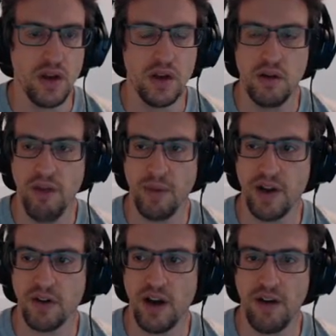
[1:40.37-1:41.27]
make my
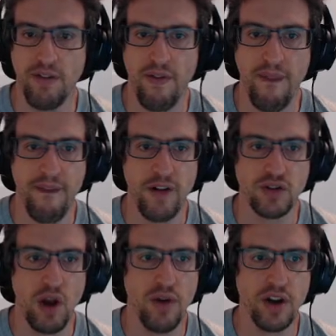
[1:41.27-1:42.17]
graph. So
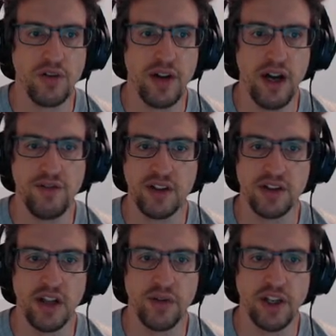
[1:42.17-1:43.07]
I want to graph
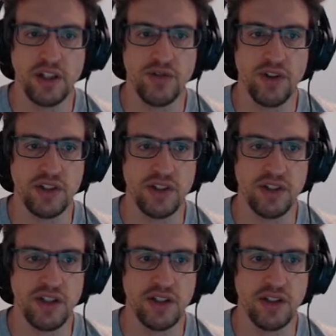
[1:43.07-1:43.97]
acceleration versus
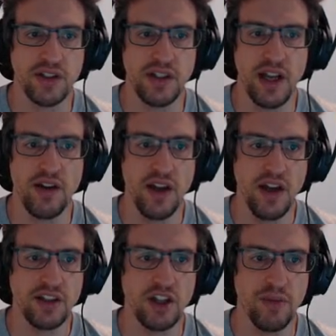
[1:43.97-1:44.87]
distance. Now,
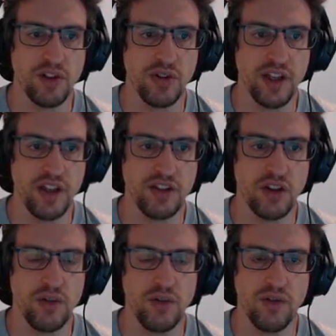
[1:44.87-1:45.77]
it's a little bit tricky.
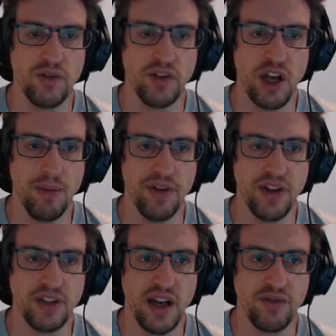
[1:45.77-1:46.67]
So a couple
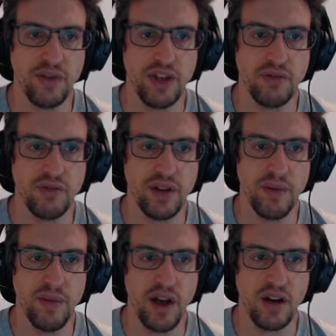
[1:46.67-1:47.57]
things we need to keep in
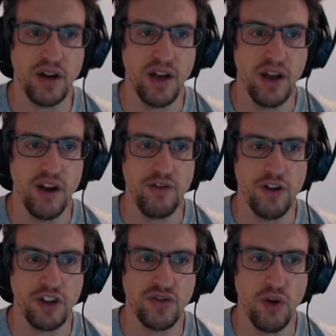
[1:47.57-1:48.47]
mind.
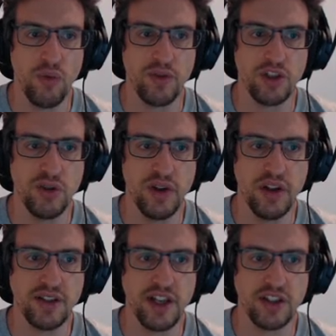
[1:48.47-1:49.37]
First of all, when we're doing
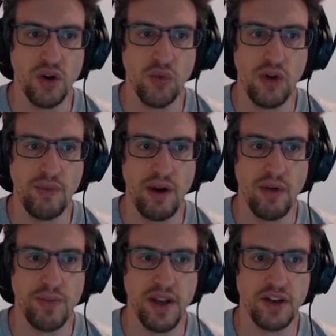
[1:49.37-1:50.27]
this, I don't want my
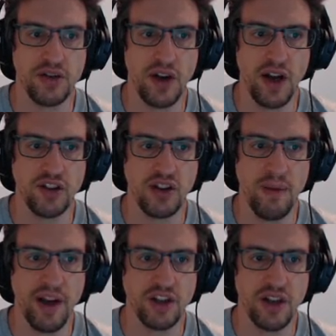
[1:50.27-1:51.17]
repeated trial. So I'm
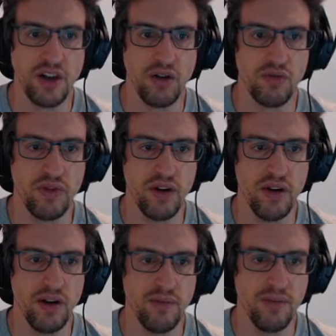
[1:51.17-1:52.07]
actually going
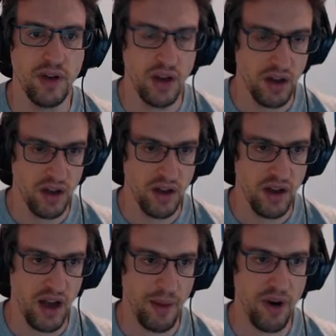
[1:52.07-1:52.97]
to,
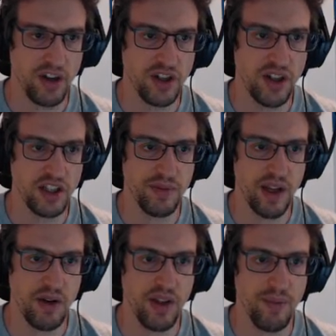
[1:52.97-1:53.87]
I probably should have done this to begin
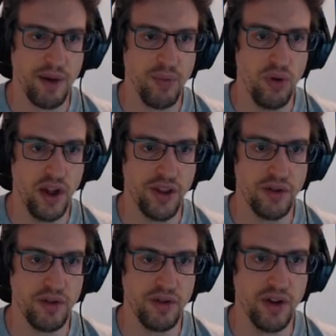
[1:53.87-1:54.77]
with. I'm going to pull out
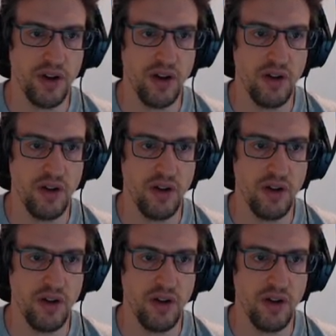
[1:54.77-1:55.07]
the